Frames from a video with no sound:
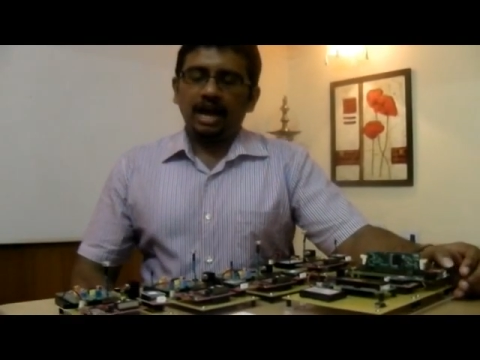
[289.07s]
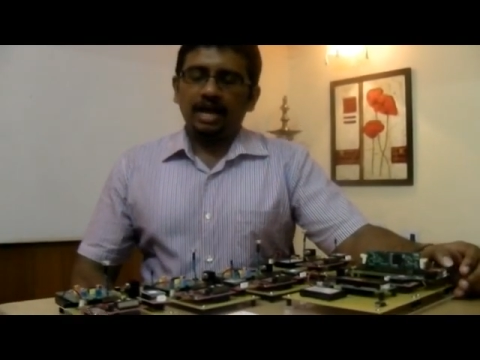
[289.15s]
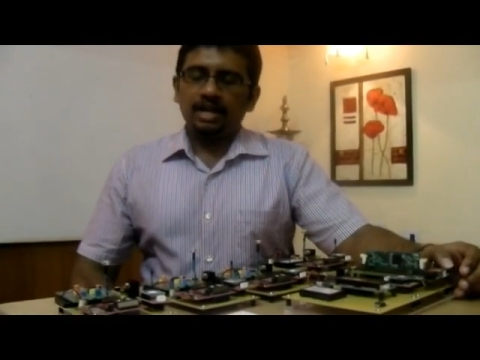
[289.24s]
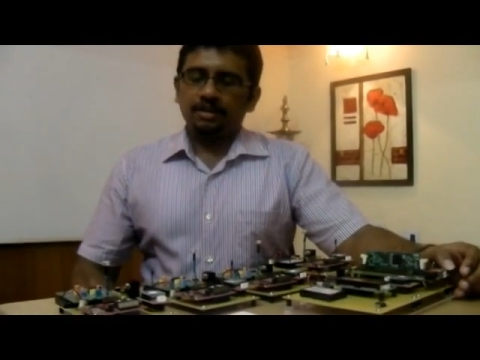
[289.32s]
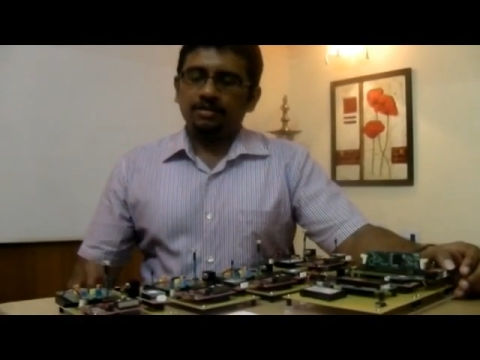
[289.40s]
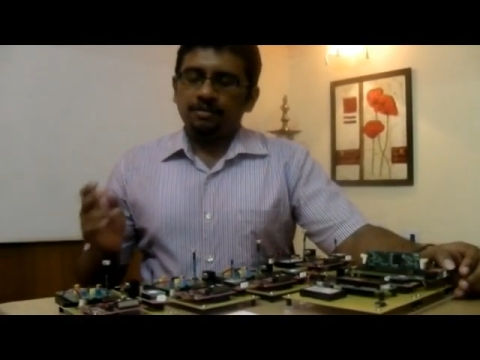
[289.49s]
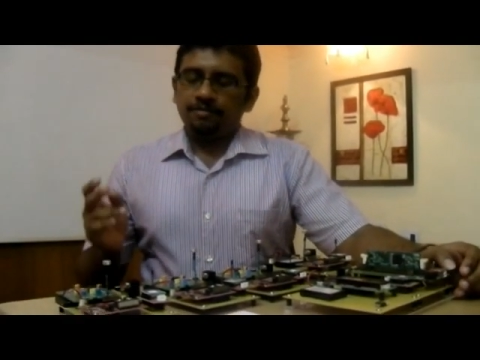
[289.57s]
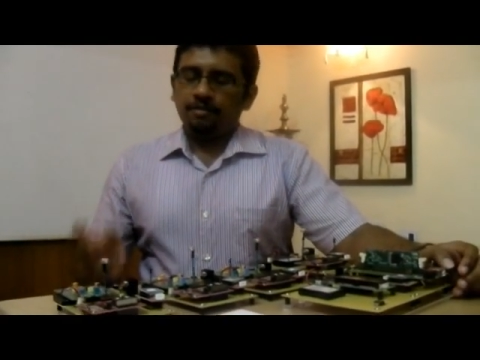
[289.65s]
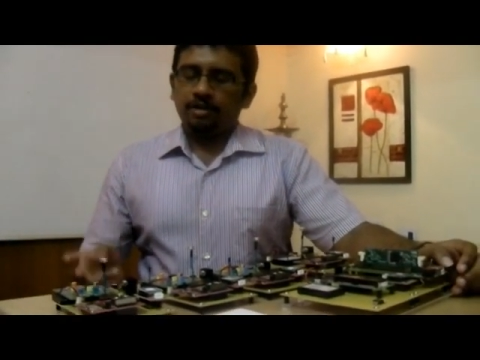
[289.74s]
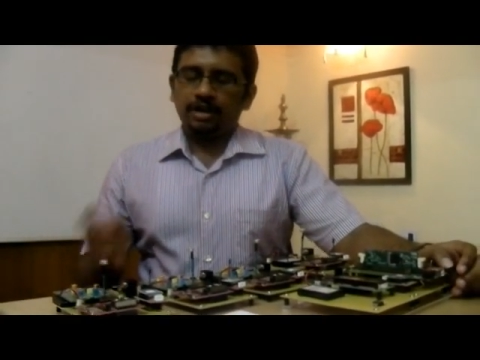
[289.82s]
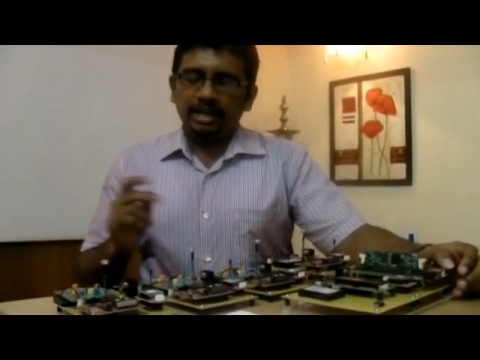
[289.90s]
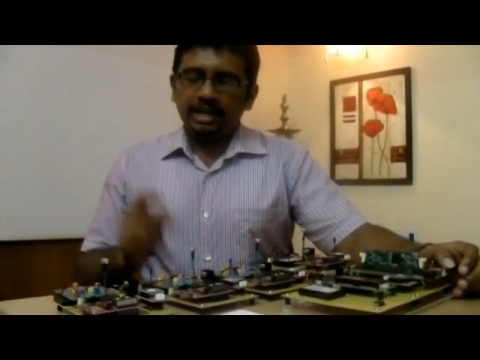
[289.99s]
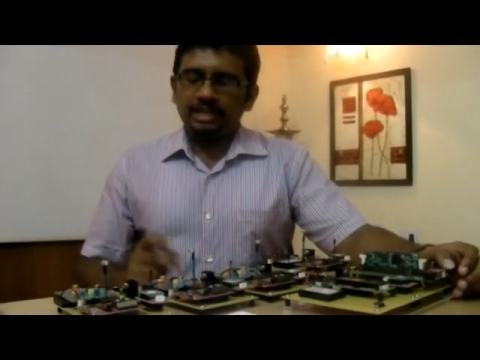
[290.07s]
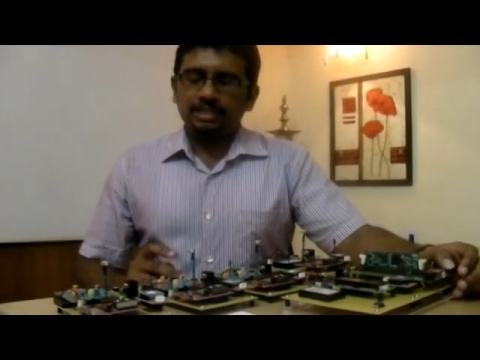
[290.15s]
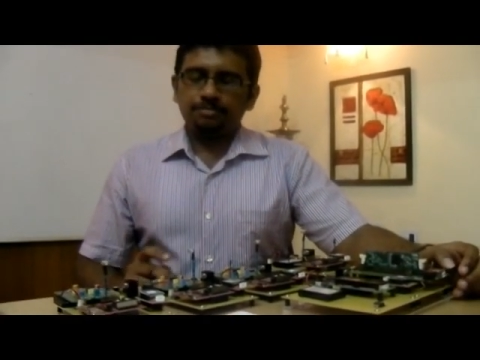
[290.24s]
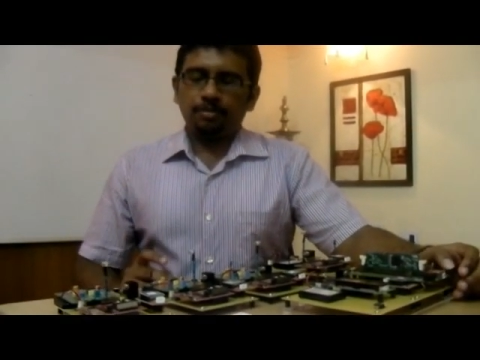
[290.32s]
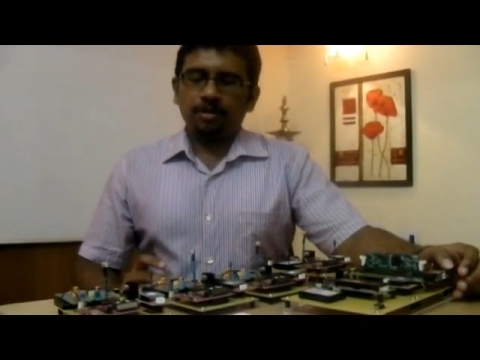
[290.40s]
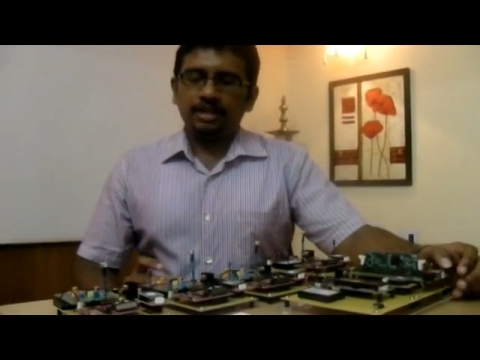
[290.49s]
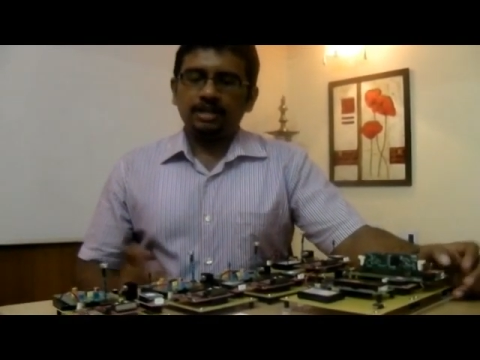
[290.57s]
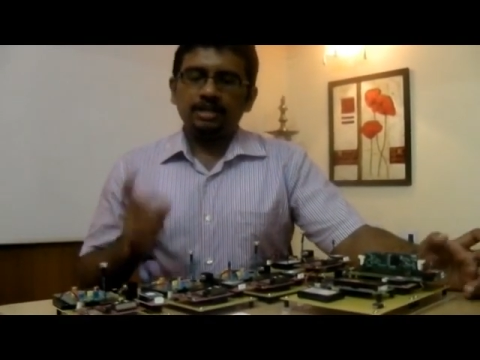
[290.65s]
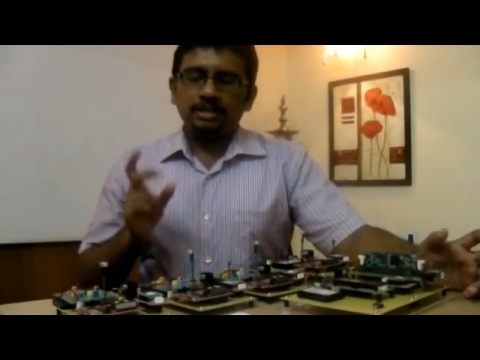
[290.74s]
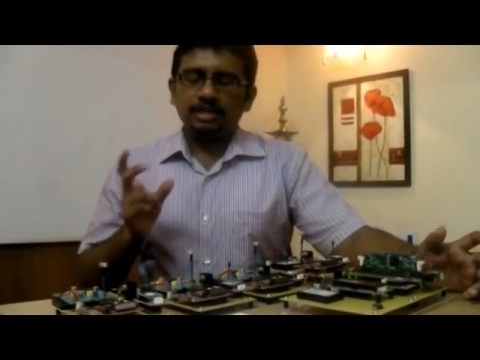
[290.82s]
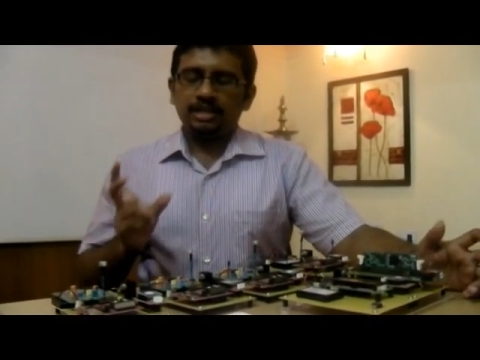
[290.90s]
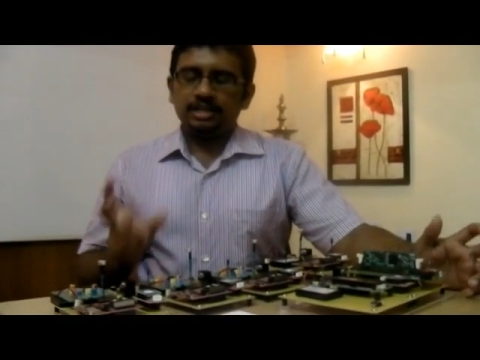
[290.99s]
and for each point
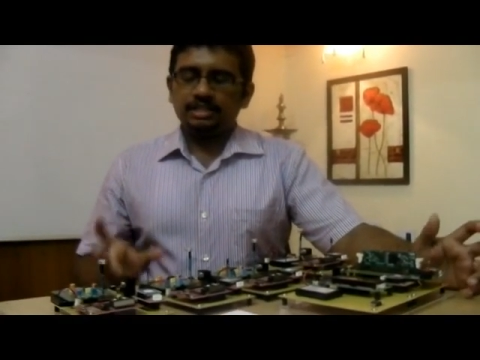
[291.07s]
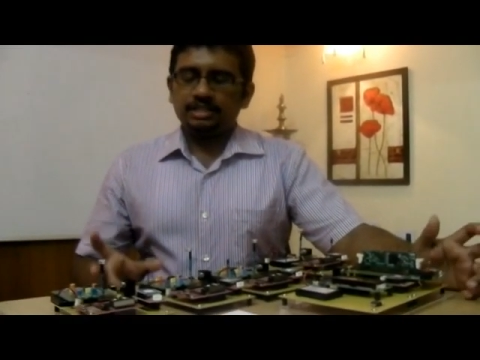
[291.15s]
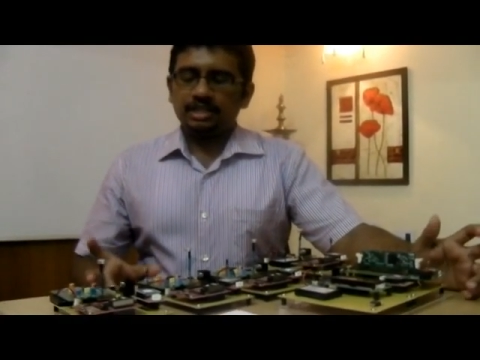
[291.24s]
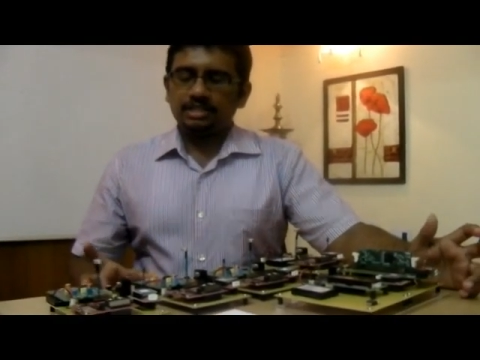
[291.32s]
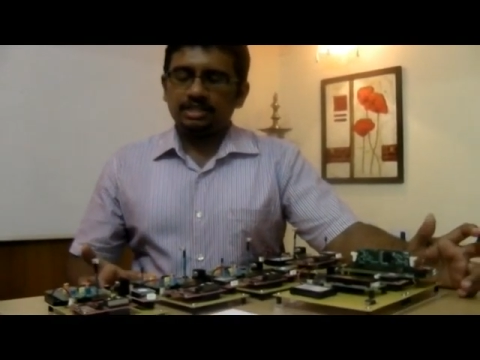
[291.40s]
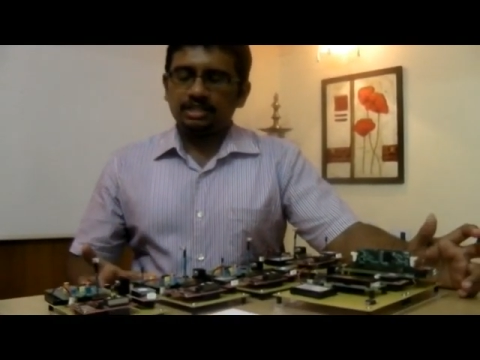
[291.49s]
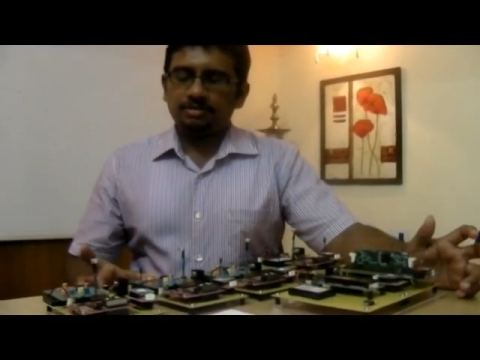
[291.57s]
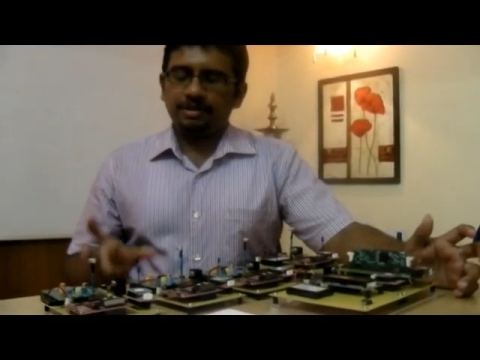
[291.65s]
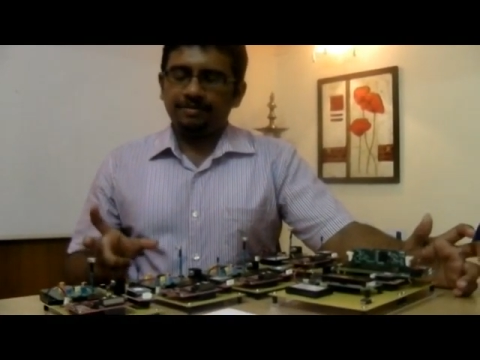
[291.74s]
the distances